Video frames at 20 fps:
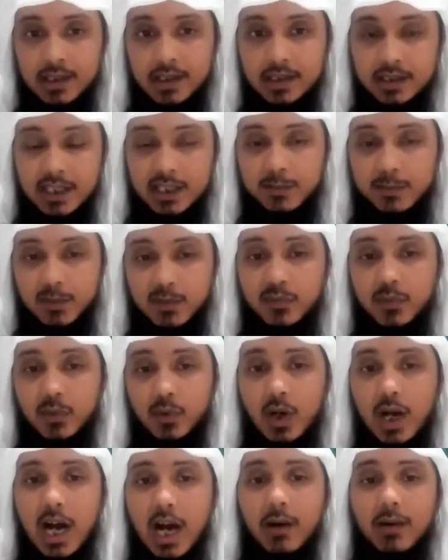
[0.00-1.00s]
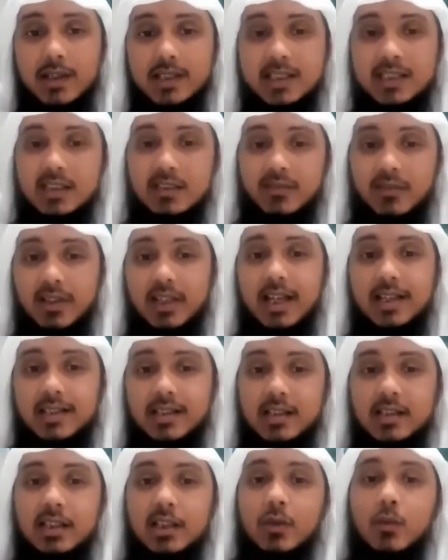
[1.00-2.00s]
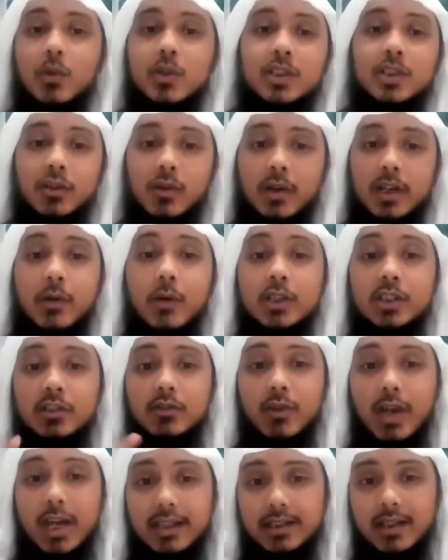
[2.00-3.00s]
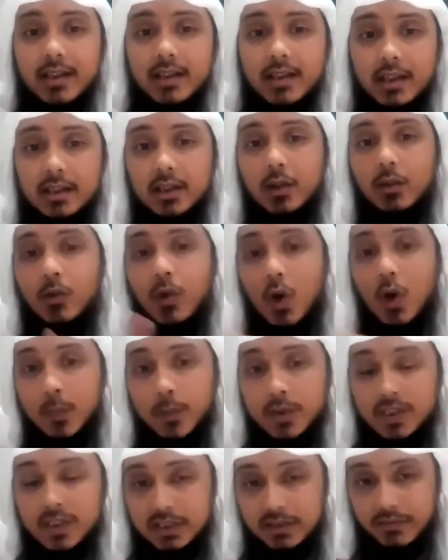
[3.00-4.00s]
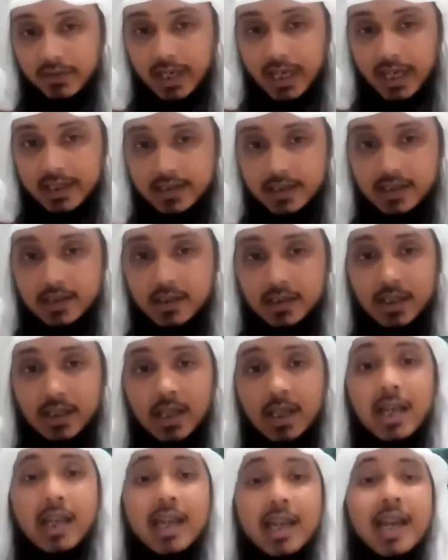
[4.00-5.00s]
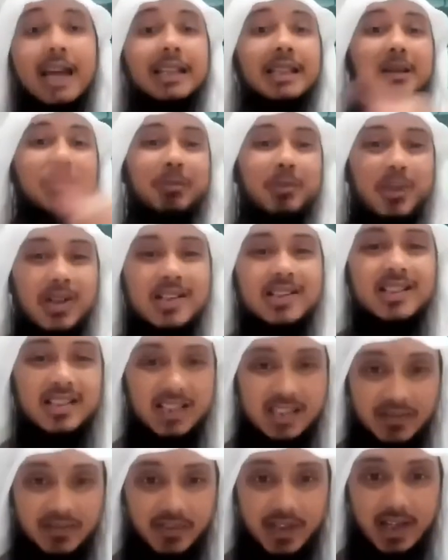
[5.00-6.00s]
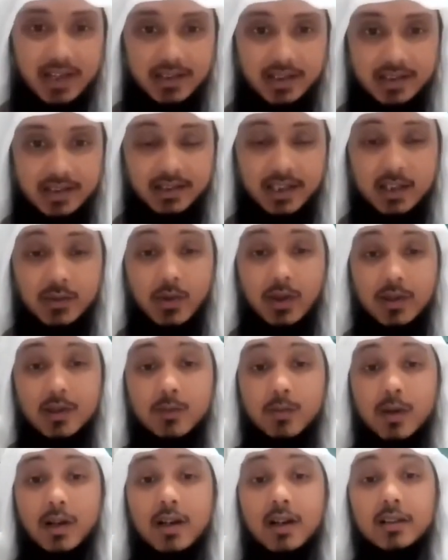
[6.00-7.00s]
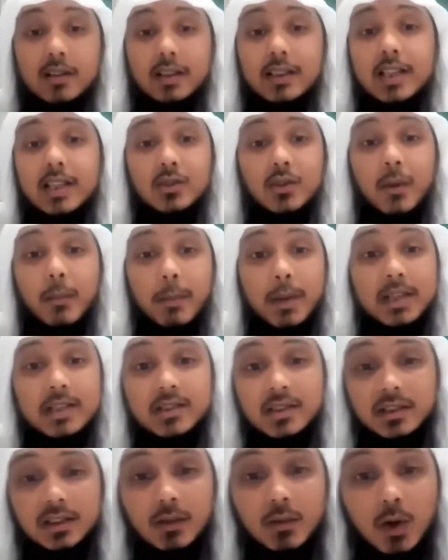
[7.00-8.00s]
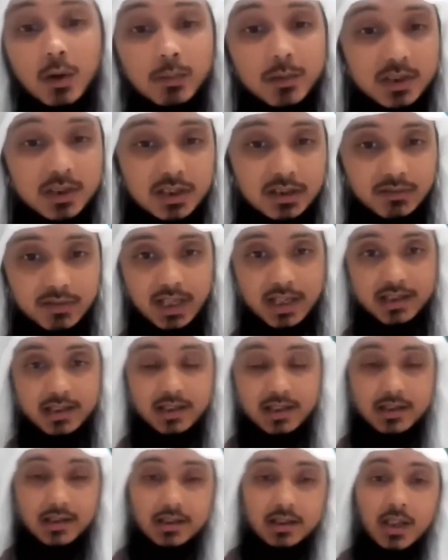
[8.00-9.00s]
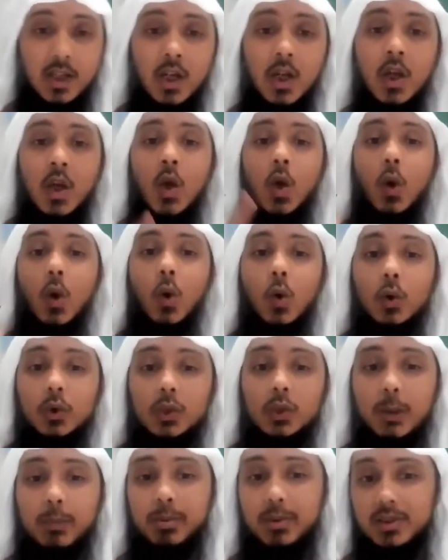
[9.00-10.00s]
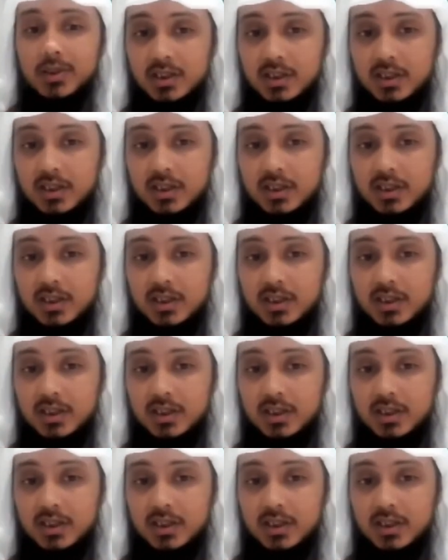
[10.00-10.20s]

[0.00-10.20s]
Just before our civilization, it was greater than the Roman civilization and the Persian civilization. That's Allah subhanahu wa ta'ala does not mention the Roman civilization or the Persian